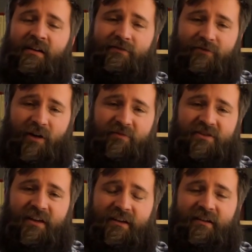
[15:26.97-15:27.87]
from
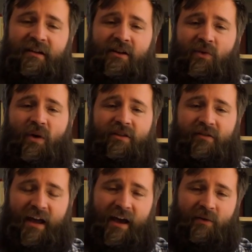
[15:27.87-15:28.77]
sin, whether
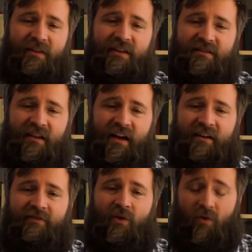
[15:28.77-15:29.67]
now in this
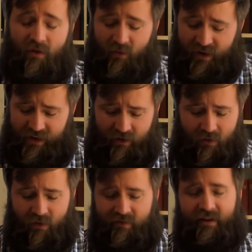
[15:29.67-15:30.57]
life or when He
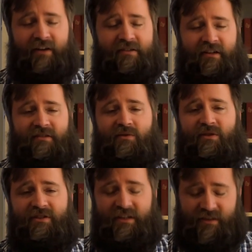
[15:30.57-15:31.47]
glorifies us
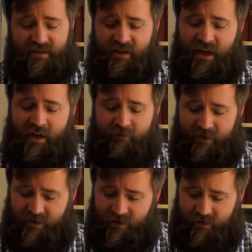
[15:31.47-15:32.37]
when Jesus
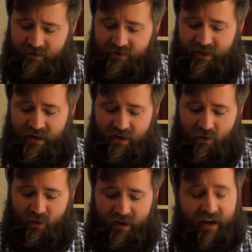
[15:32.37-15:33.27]
returns.
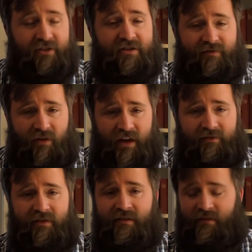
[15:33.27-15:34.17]
We're not just
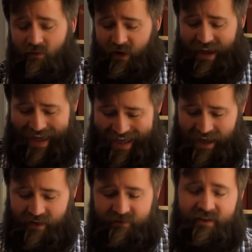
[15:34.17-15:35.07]
forgiven. We
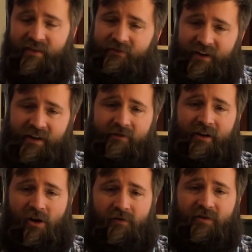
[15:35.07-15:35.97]
have the
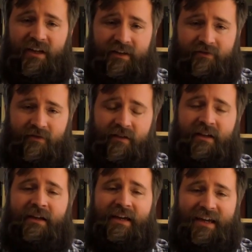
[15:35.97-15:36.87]
victory over evil
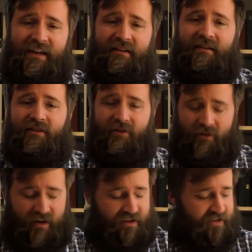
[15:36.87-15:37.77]
in the
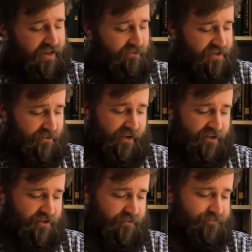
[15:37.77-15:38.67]
cross and
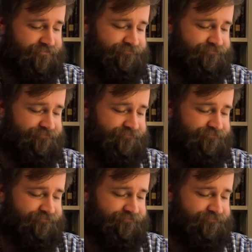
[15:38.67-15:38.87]
resurrection.